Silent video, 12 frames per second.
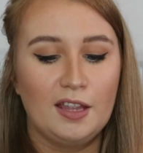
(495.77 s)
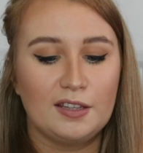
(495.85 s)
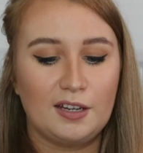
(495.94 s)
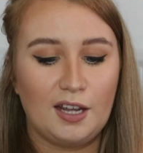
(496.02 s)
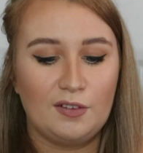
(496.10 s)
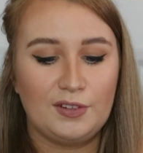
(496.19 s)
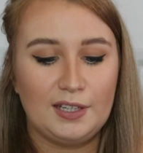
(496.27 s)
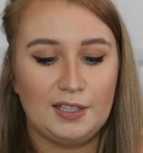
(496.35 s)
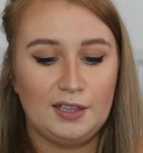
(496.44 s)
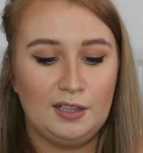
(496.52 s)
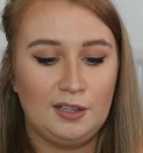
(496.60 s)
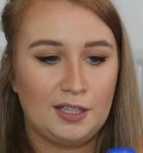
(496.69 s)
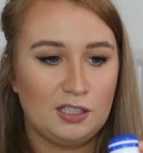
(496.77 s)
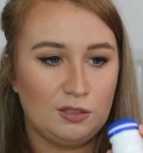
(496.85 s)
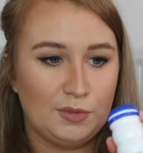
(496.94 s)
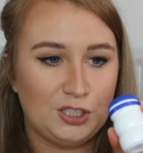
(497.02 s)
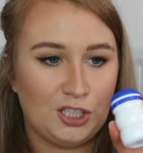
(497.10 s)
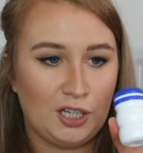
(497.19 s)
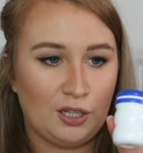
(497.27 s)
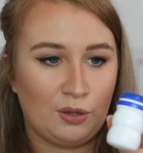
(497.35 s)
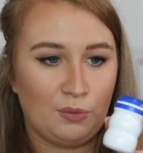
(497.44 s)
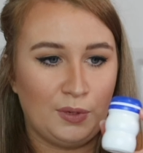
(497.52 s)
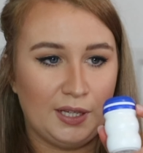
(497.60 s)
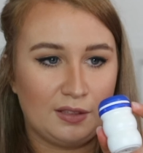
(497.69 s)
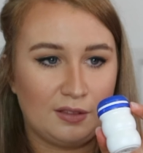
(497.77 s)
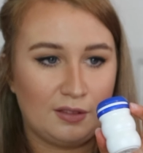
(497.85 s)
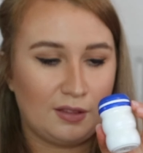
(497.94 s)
Then I have a little thingamajig with